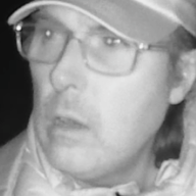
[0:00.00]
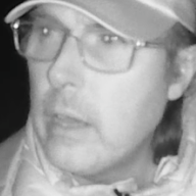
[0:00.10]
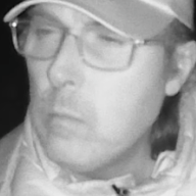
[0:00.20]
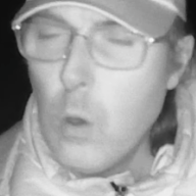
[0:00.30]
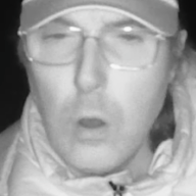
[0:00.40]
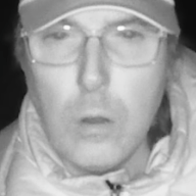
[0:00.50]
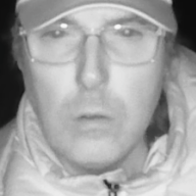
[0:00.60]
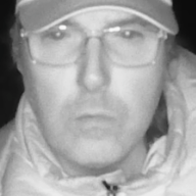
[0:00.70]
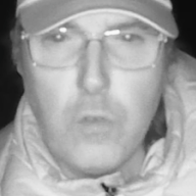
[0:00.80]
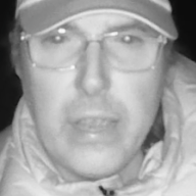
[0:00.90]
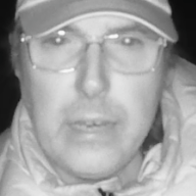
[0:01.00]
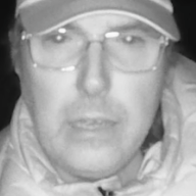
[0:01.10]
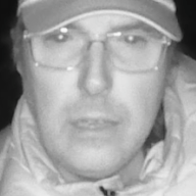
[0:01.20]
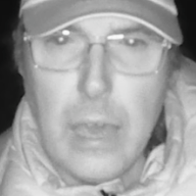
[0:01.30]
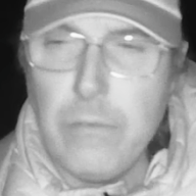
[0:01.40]
like more
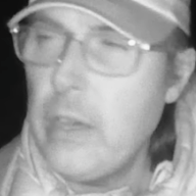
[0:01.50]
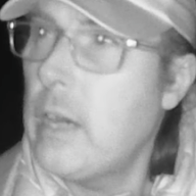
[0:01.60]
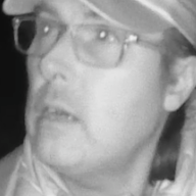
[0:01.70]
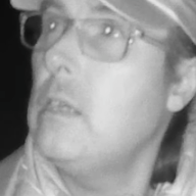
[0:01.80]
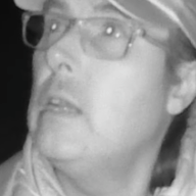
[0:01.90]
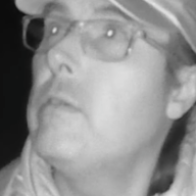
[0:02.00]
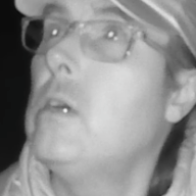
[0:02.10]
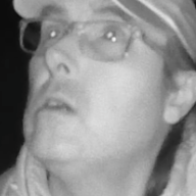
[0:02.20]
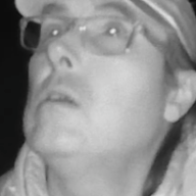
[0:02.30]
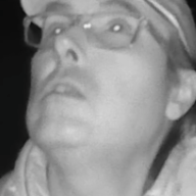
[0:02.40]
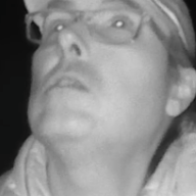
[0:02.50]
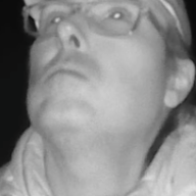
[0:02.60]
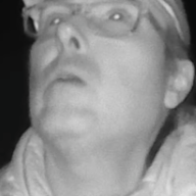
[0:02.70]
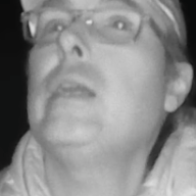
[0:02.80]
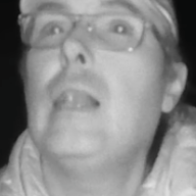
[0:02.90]
rainy, heavier. You never know. It's
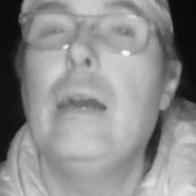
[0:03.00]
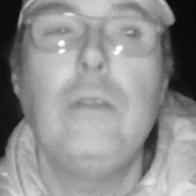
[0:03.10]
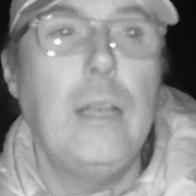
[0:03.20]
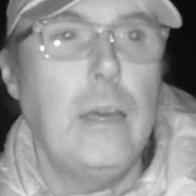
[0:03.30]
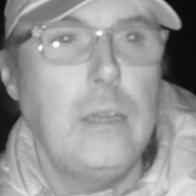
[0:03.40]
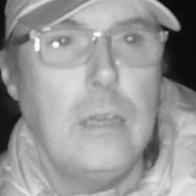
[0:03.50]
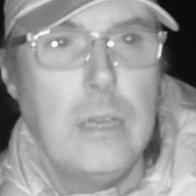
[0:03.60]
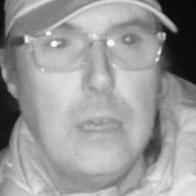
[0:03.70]
quite cloudy like.